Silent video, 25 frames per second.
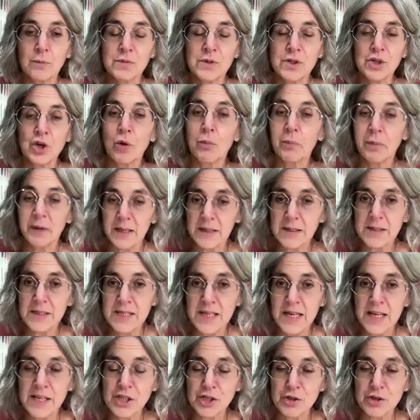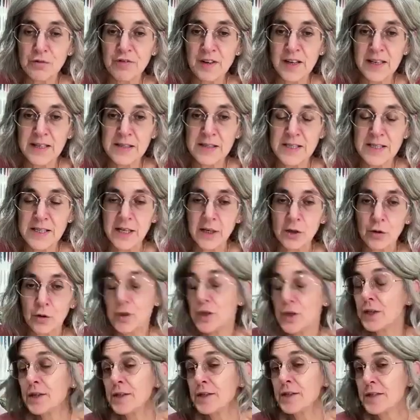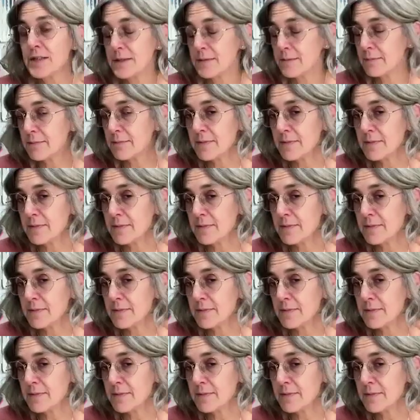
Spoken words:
topic takes your fancy, or you can